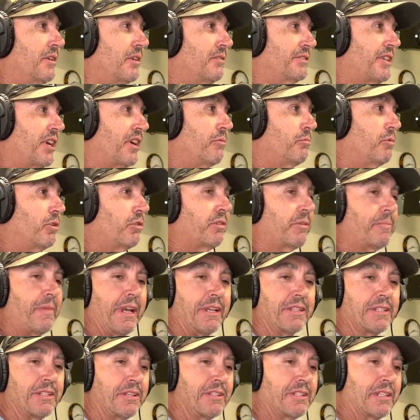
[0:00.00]
old Darren
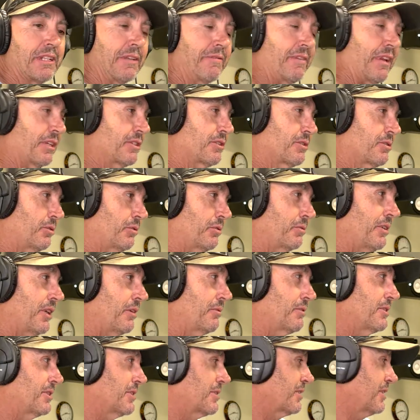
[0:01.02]
Wilgamaz used to live next door. He
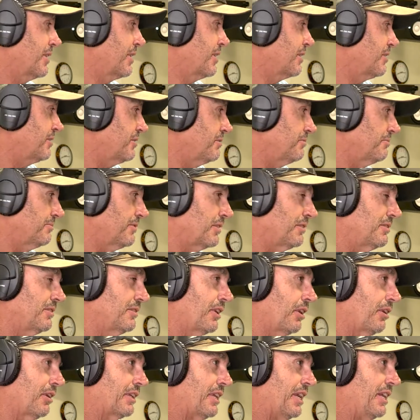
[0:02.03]
was just a
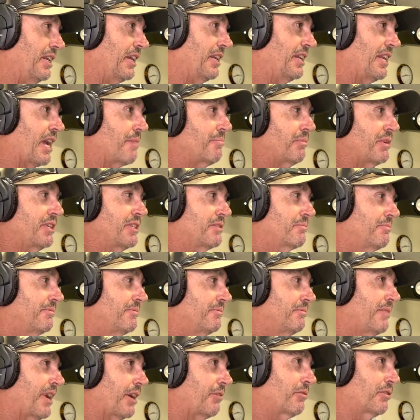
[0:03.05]
little kid in nappies
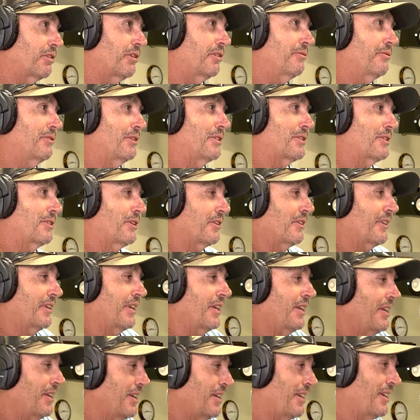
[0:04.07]
back when I first got
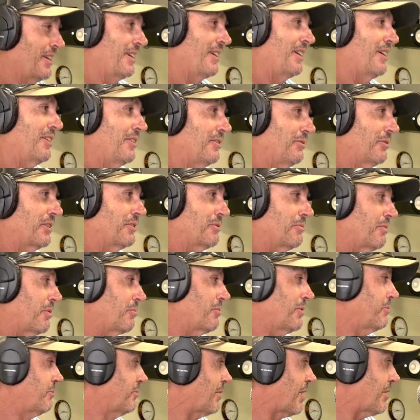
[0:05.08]
there. Always
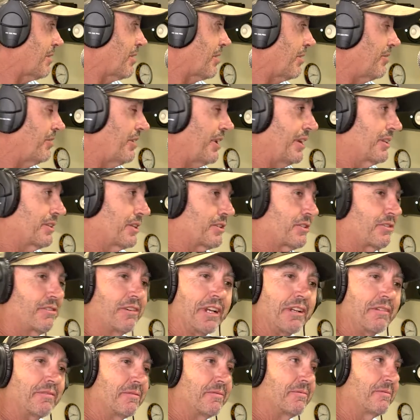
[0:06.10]
remember him running around the
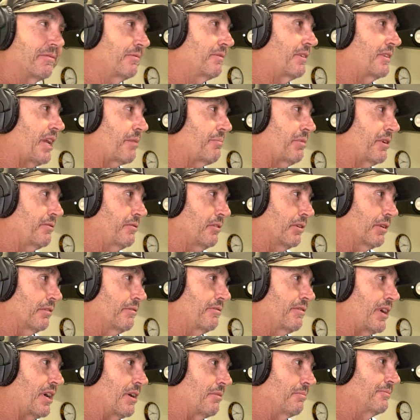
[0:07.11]
street, nappy full
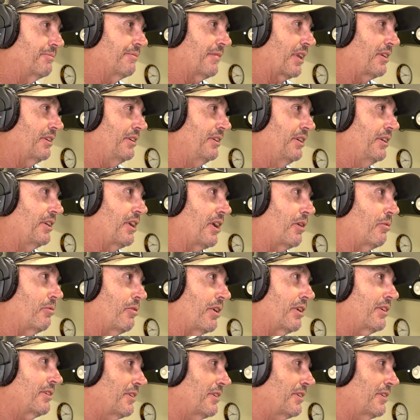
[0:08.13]
of um, you know what,